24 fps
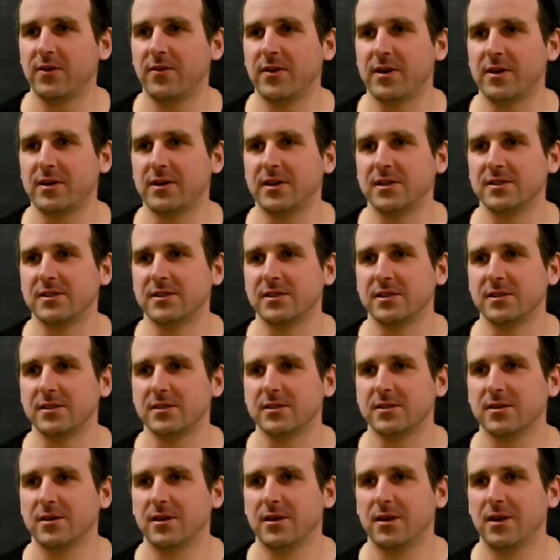vertices,
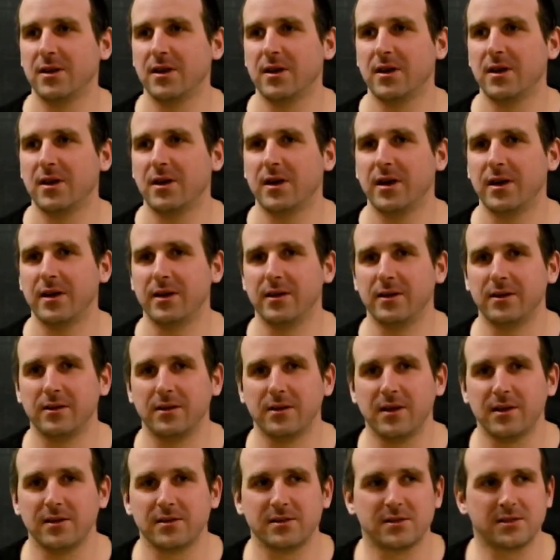and
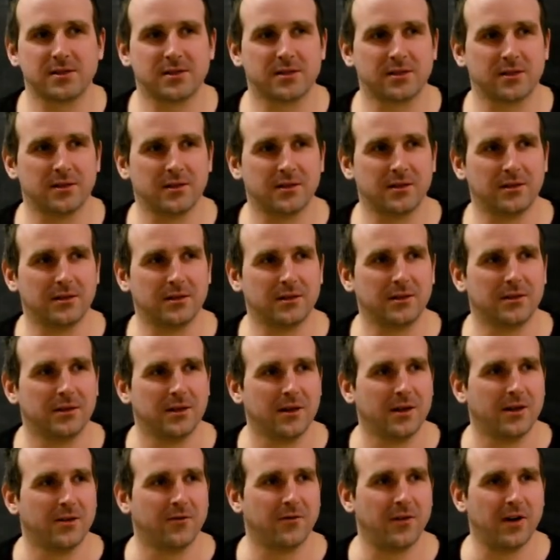that's a
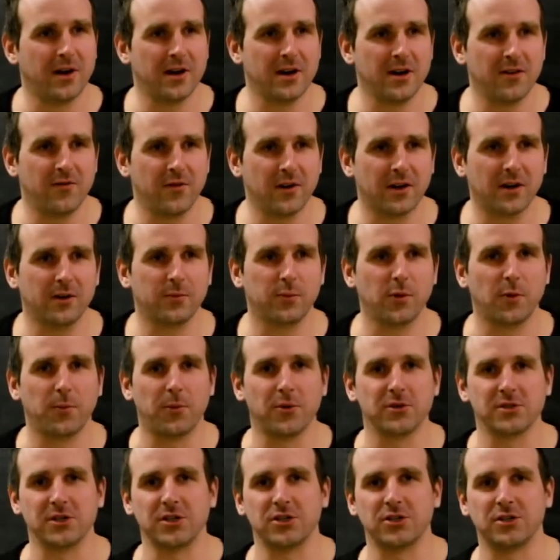very difficult
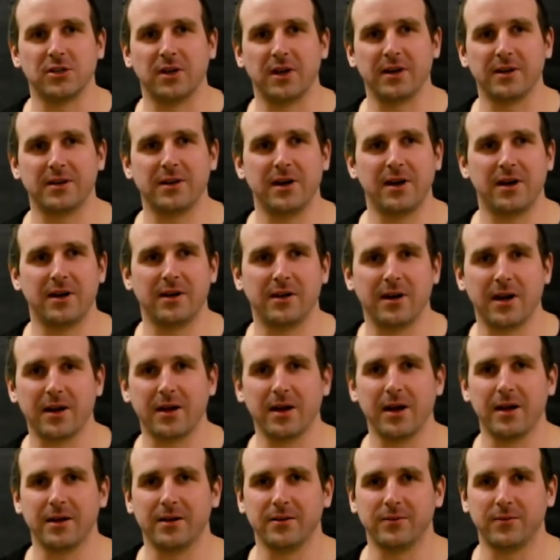proposition. Like there are
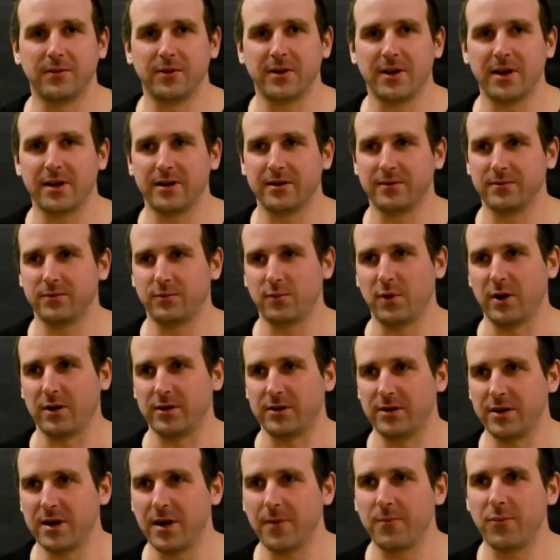again,
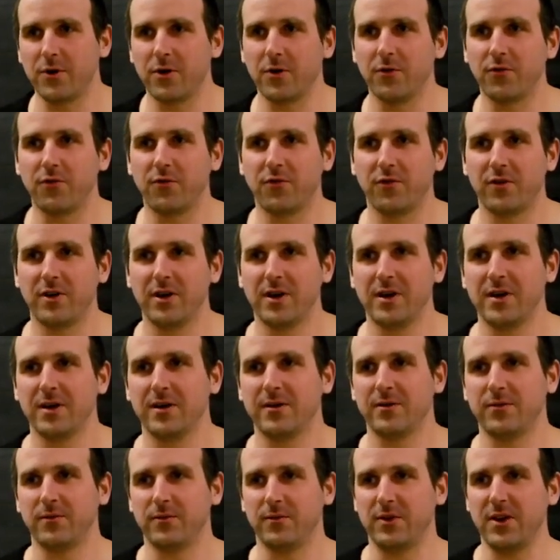the number of
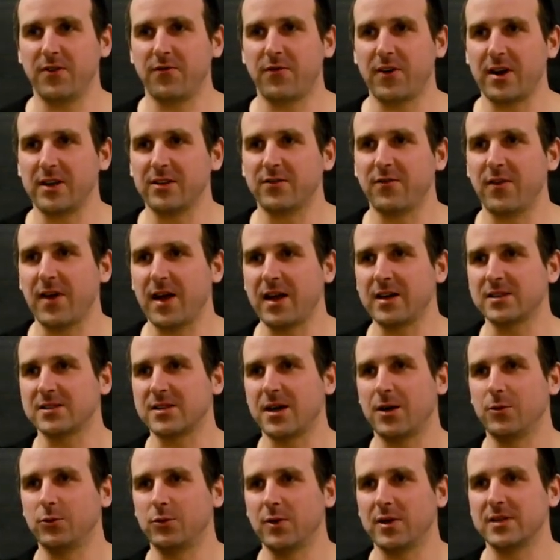different ways
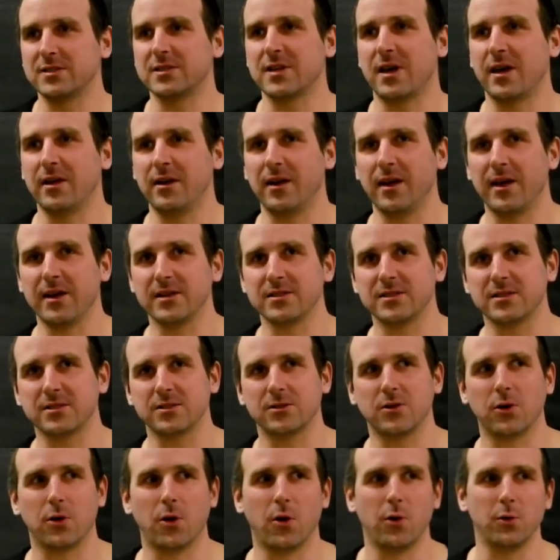how to assign lists
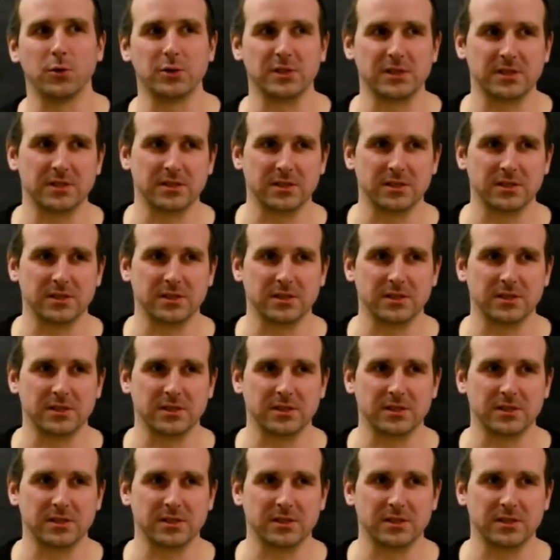grows